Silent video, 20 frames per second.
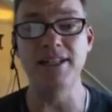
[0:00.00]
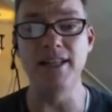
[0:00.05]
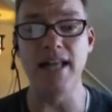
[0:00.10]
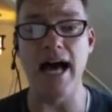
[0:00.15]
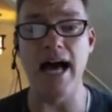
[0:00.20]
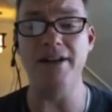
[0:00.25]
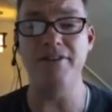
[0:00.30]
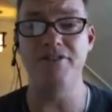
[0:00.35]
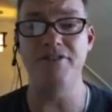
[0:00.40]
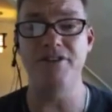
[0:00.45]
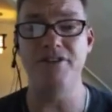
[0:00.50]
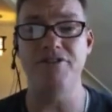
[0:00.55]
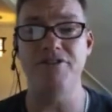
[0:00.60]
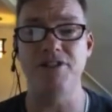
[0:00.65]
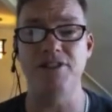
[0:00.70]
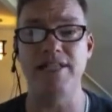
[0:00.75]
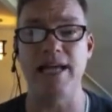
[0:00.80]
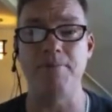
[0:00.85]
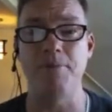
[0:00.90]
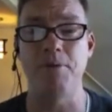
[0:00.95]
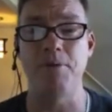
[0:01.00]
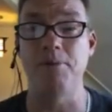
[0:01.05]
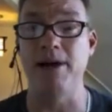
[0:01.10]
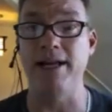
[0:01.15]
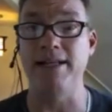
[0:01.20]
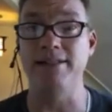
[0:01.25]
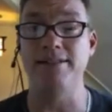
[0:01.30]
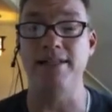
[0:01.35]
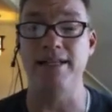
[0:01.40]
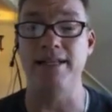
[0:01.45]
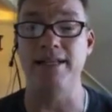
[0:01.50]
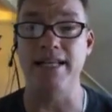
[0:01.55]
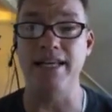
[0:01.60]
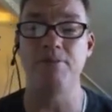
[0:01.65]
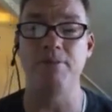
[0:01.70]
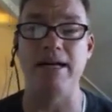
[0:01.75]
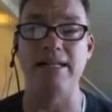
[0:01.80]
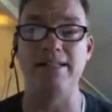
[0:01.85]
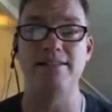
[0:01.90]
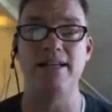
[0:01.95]
I've seen a lot of different sample brains,
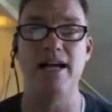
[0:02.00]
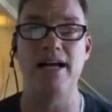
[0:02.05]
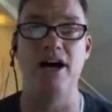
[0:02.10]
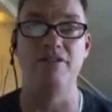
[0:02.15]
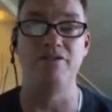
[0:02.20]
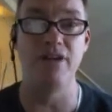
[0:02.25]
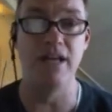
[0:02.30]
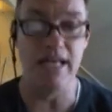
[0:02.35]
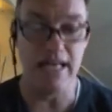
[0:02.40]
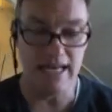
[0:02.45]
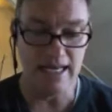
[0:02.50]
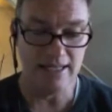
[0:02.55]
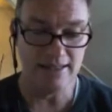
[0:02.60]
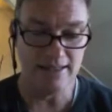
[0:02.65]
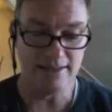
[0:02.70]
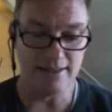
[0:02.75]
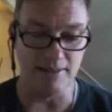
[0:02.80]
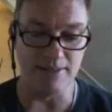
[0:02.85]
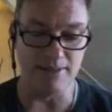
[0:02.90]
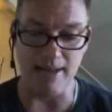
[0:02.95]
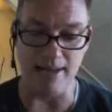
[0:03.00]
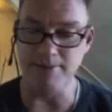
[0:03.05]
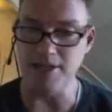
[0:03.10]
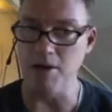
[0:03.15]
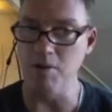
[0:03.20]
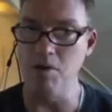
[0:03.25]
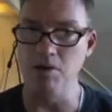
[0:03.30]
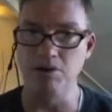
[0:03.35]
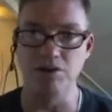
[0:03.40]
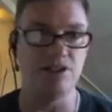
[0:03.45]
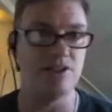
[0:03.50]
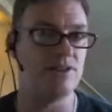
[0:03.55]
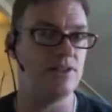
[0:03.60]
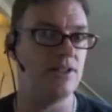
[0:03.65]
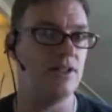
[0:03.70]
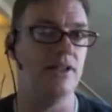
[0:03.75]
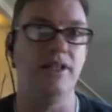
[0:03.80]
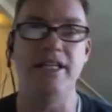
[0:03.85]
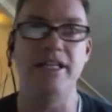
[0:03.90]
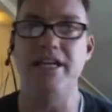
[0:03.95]
and even myself, sometimes I won't
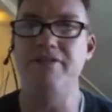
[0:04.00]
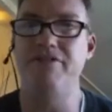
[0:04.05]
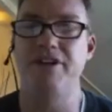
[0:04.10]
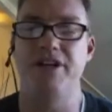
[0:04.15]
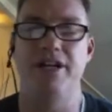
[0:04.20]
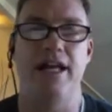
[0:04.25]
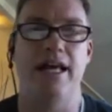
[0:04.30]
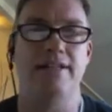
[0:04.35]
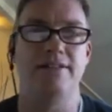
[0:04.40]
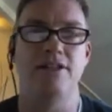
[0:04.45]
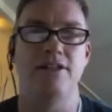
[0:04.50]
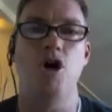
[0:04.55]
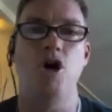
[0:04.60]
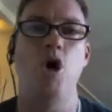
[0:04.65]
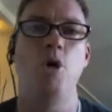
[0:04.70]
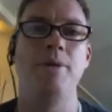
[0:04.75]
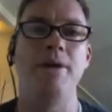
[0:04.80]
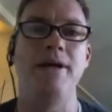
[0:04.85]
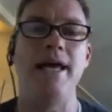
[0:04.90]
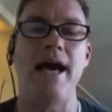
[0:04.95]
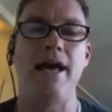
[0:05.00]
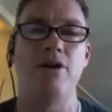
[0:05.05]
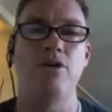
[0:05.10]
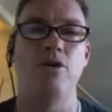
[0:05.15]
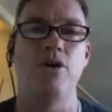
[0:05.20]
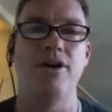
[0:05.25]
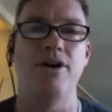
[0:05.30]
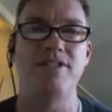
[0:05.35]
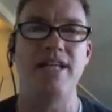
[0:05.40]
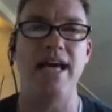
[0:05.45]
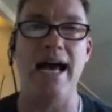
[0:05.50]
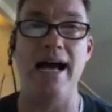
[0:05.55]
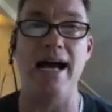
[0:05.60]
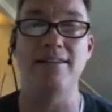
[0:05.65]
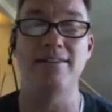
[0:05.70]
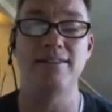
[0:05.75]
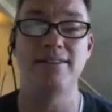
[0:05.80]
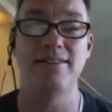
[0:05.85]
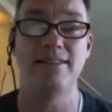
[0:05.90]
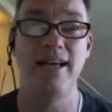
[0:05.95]
just leave it as an open category of
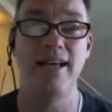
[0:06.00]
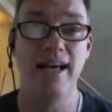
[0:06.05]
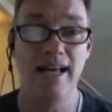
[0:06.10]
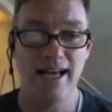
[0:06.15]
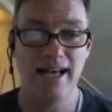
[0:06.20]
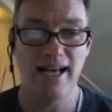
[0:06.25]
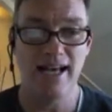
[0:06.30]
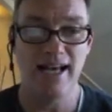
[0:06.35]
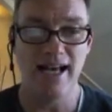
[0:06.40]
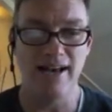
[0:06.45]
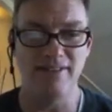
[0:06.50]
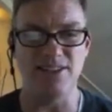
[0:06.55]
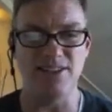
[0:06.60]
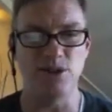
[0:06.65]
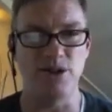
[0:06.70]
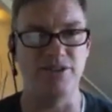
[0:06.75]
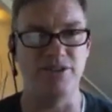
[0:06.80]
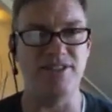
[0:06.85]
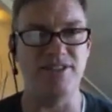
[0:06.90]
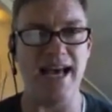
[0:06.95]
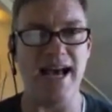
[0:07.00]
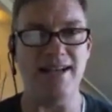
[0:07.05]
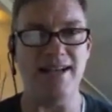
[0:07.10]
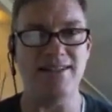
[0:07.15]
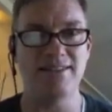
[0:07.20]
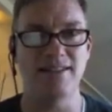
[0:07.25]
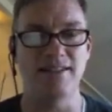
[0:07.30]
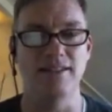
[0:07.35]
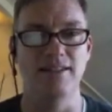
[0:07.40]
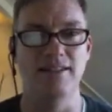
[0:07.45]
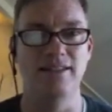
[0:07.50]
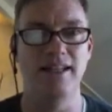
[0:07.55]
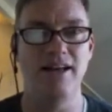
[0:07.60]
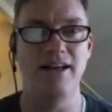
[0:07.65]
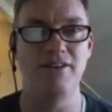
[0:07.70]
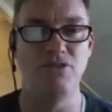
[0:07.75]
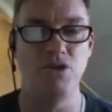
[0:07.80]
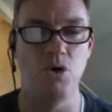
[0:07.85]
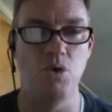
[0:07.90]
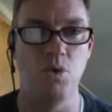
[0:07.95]
tasks. I've got sort of
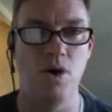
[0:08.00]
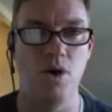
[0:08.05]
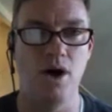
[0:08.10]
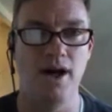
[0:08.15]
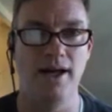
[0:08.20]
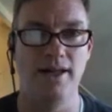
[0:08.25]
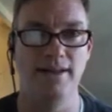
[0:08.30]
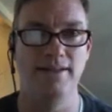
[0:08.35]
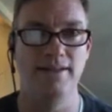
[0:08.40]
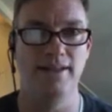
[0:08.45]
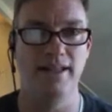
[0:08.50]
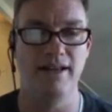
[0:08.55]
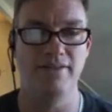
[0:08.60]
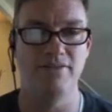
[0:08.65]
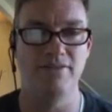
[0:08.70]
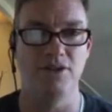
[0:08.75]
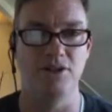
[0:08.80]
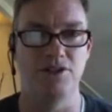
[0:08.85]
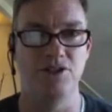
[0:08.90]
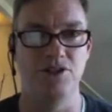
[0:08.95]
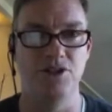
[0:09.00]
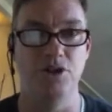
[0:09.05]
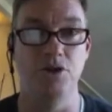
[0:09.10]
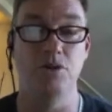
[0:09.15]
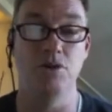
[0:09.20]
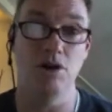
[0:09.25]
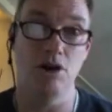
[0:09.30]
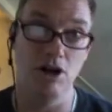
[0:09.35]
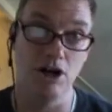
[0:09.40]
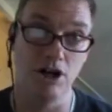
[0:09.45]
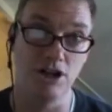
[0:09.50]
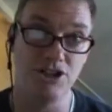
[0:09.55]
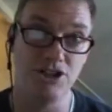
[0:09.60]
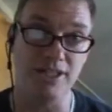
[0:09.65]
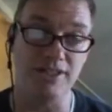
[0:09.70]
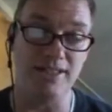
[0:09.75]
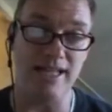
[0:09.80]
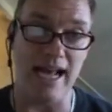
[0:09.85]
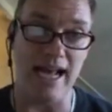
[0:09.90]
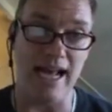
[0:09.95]
task level 1, level 2,
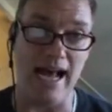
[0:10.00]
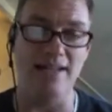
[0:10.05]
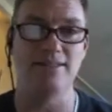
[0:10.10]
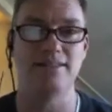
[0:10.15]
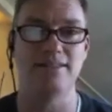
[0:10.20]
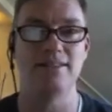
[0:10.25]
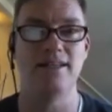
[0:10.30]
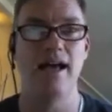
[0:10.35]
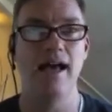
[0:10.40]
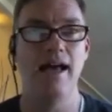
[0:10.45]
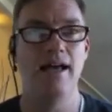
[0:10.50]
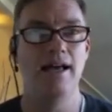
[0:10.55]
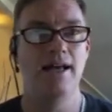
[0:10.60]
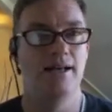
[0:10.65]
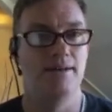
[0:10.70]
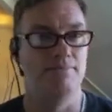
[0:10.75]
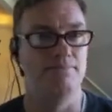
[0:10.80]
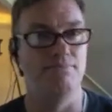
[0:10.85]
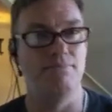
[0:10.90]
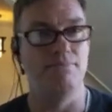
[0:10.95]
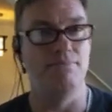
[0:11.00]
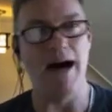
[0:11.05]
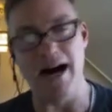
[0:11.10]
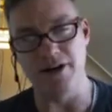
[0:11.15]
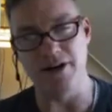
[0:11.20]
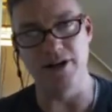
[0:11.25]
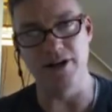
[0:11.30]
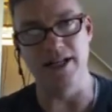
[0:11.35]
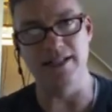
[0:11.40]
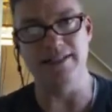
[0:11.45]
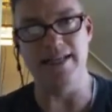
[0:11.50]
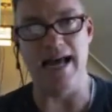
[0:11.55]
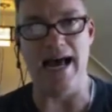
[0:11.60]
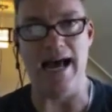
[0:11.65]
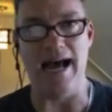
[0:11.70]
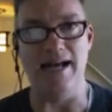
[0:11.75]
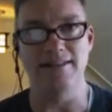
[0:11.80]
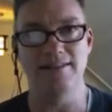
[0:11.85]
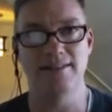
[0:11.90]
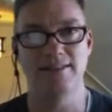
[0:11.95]
urgent tasks, moderate
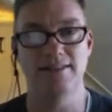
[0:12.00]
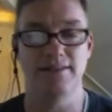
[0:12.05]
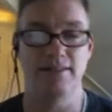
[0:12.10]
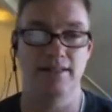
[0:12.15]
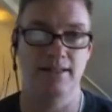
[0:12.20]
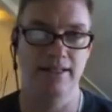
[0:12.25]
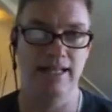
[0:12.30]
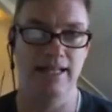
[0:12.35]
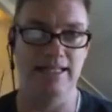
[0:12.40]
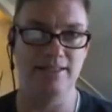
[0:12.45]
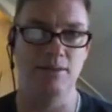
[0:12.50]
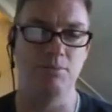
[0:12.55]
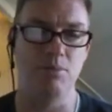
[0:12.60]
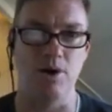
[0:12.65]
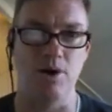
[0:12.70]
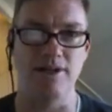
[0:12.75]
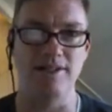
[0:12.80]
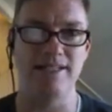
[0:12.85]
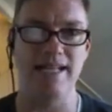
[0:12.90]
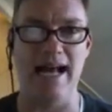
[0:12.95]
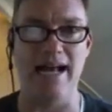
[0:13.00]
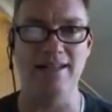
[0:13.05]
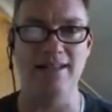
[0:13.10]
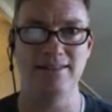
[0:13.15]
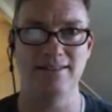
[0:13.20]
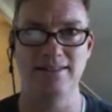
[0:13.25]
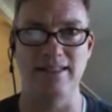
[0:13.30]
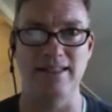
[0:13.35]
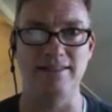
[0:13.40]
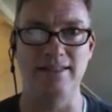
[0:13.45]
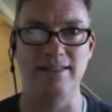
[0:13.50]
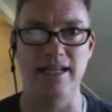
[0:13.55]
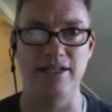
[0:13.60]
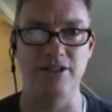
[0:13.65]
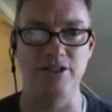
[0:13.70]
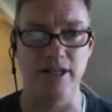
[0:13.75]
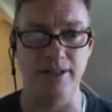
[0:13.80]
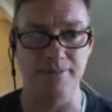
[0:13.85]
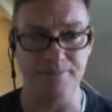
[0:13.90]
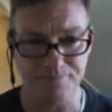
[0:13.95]
tasks, less important
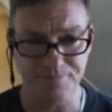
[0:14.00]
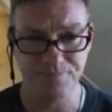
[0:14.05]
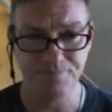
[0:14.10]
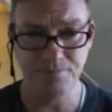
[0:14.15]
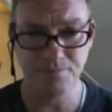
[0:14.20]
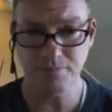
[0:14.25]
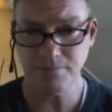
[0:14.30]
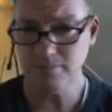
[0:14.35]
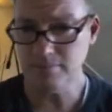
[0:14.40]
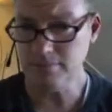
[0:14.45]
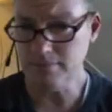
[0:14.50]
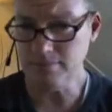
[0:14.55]
tasks, etc.